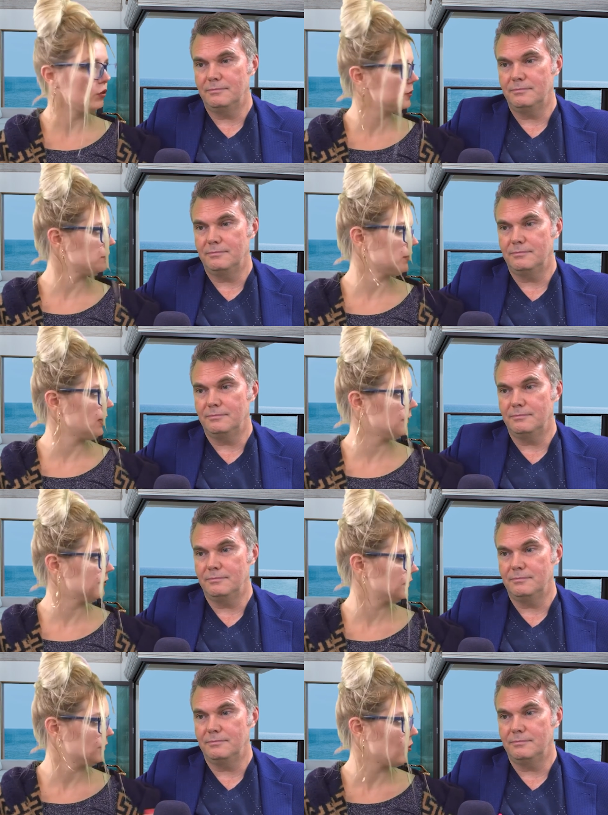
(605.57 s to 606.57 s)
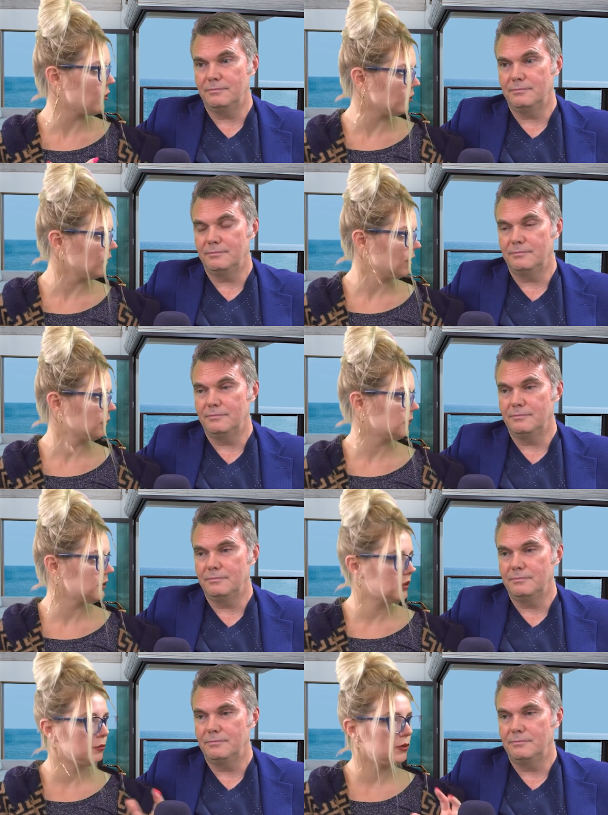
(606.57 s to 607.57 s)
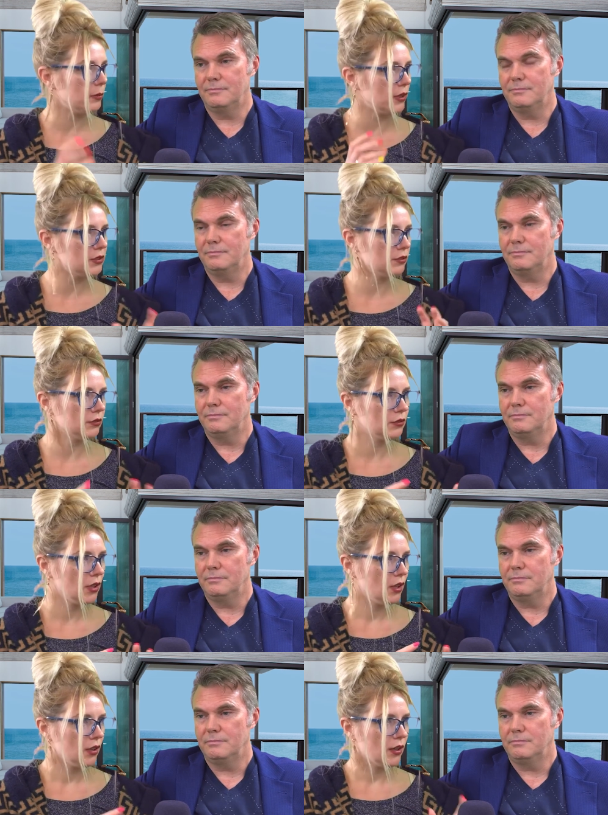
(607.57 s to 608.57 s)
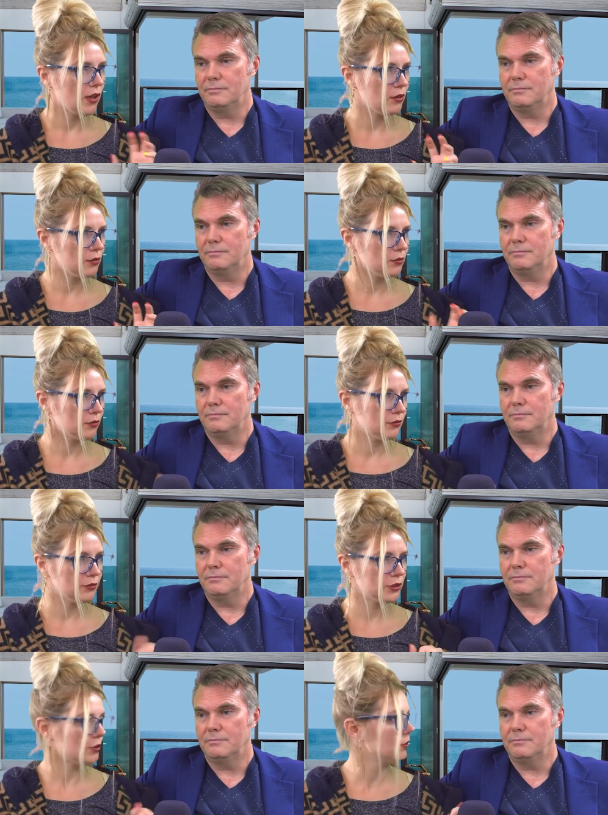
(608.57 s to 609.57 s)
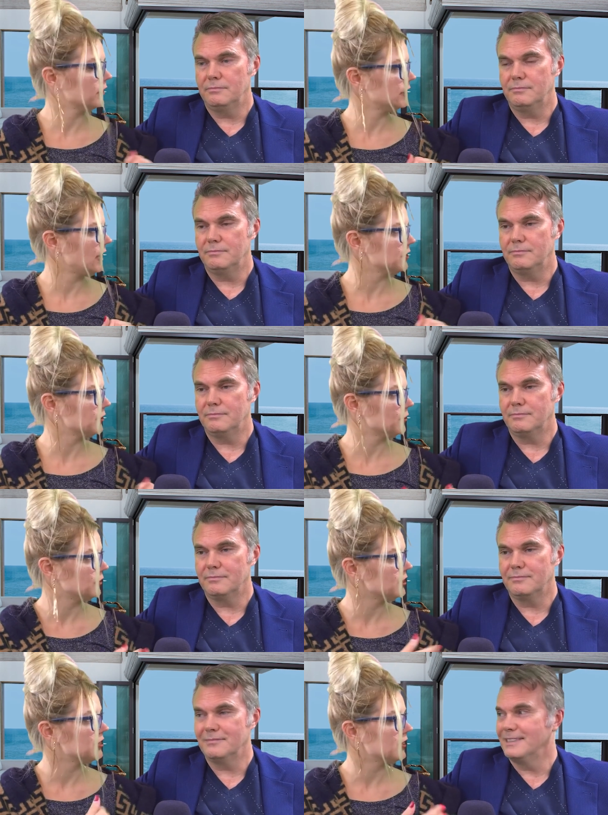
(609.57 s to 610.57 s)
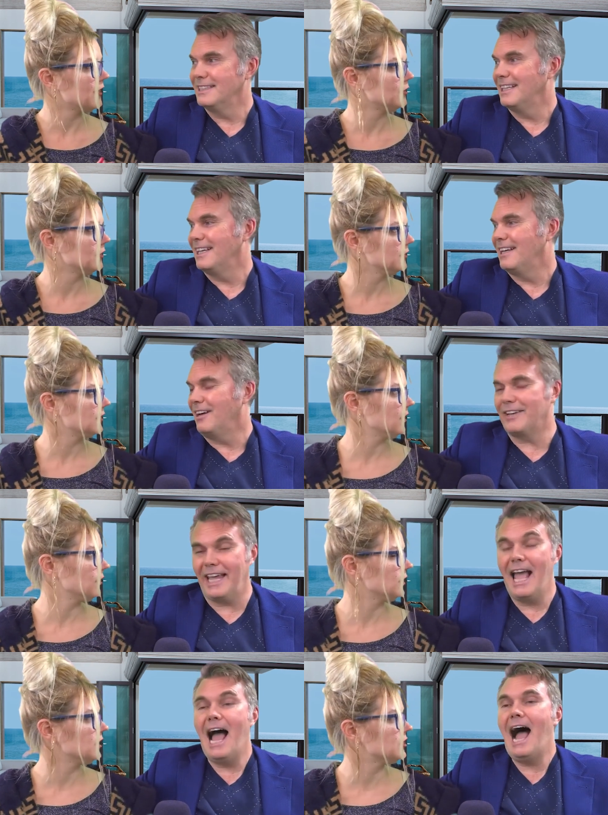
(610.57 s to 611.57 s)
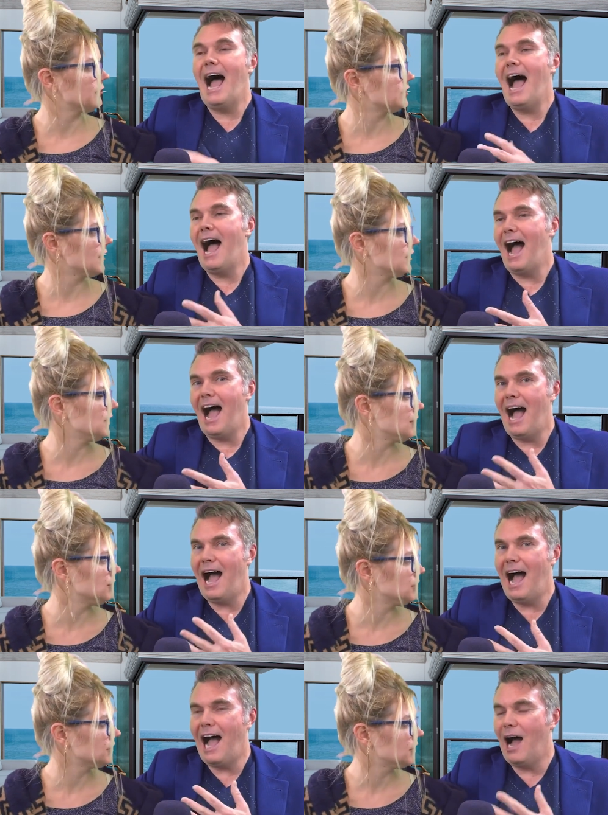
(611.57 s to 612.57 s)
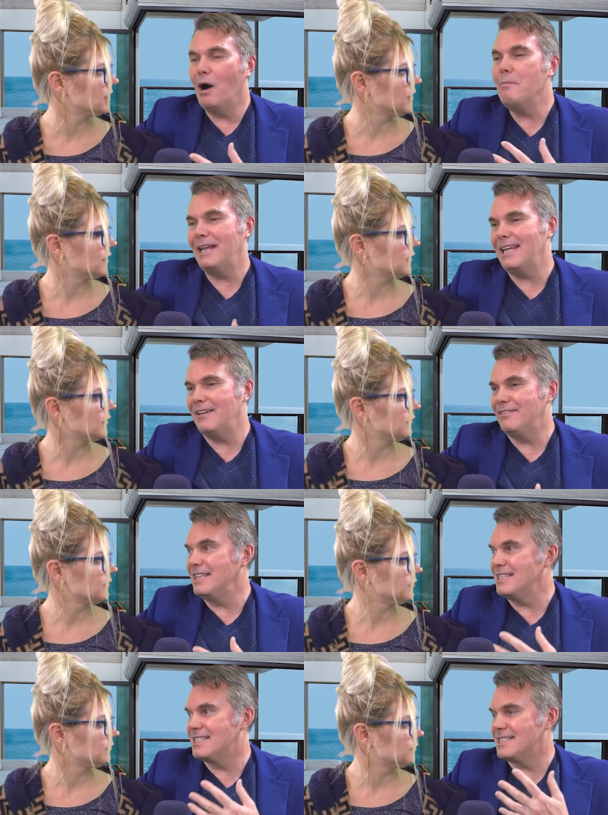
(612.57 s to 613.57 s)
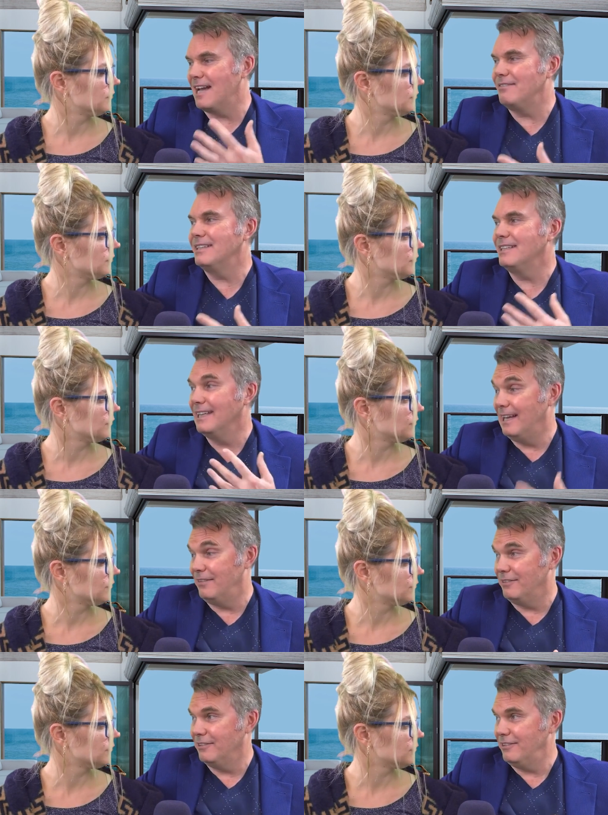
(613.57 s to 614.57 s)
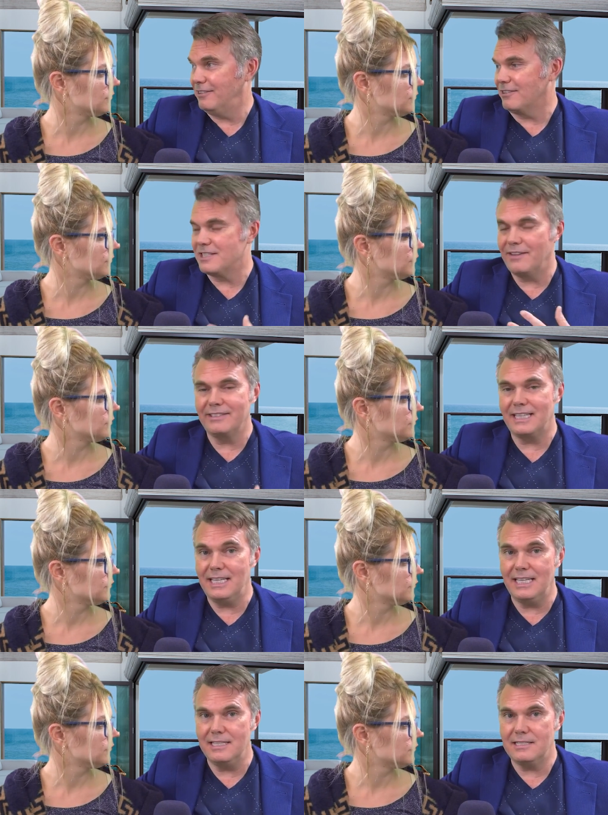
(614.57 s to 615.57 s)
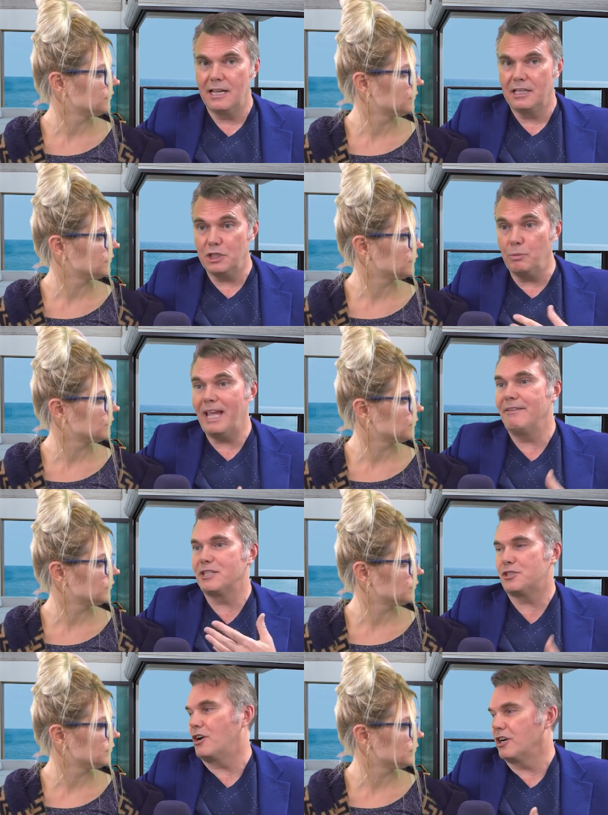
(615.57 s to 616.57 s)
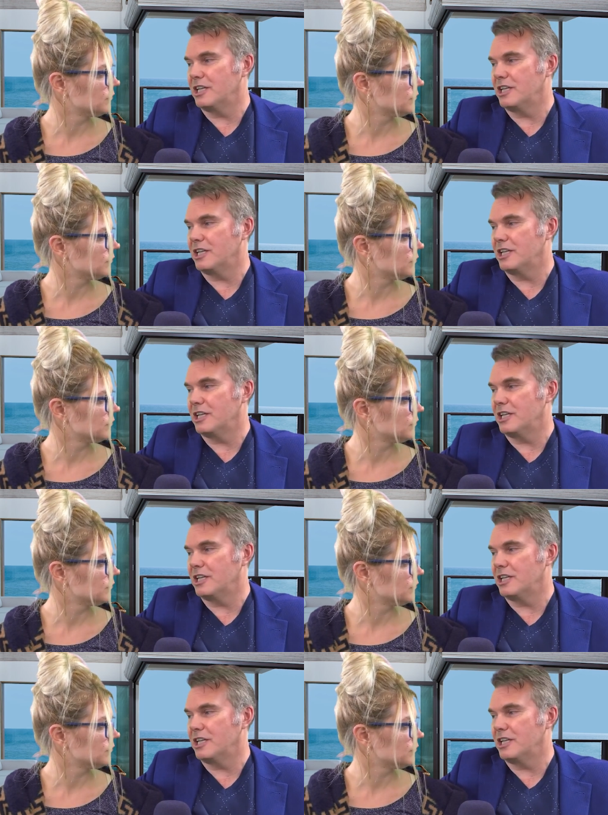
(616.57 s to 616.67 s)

Speaker 1: people have all, but it depends on how strong connection on each level,
Speaker 2: okay. On each of 7 levels. How many of these 7 levels or 7 keys do we have a strong